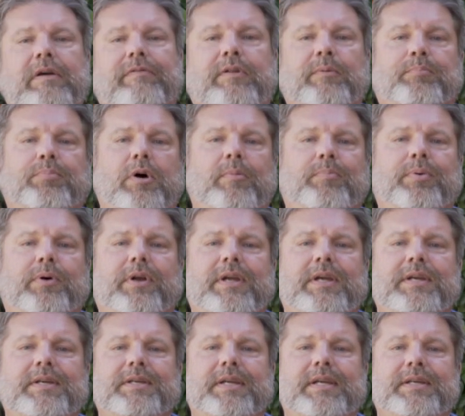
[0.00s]
If the
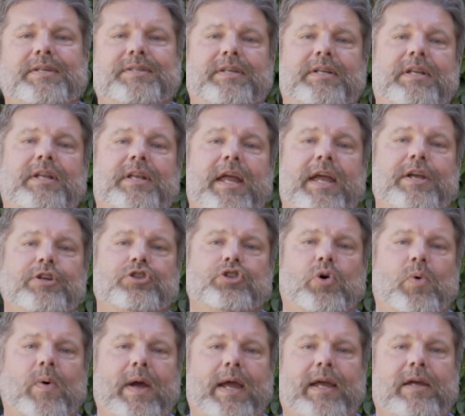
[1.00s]
property is in an
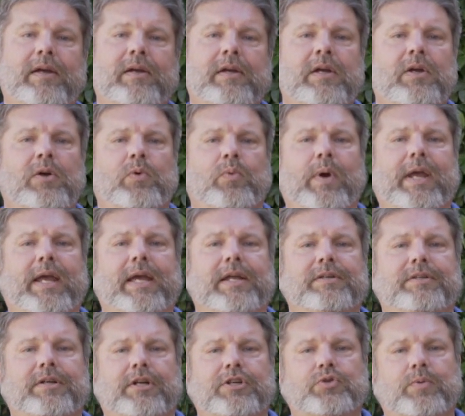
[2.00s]
HOA, we get
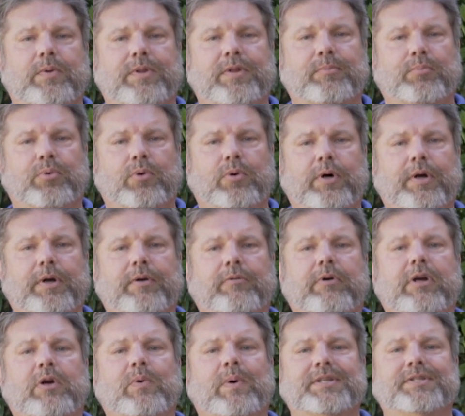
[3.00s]
in touch with the board
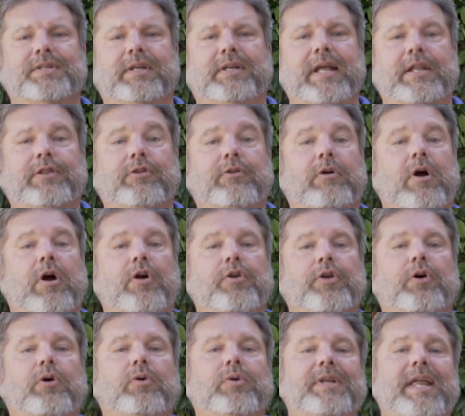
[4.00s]
requesting that there are
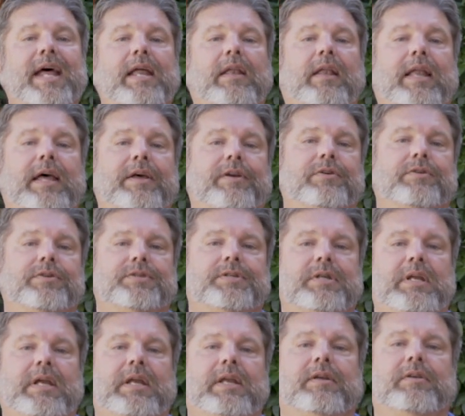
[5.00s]
no debt letters
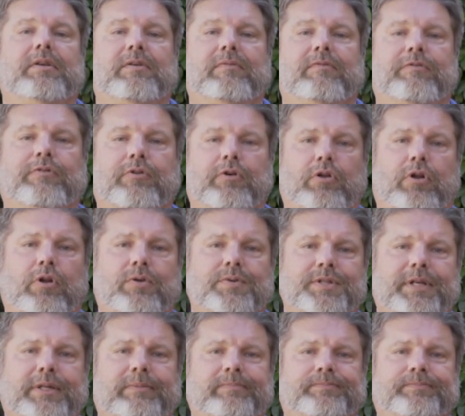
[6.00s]
needed for closing.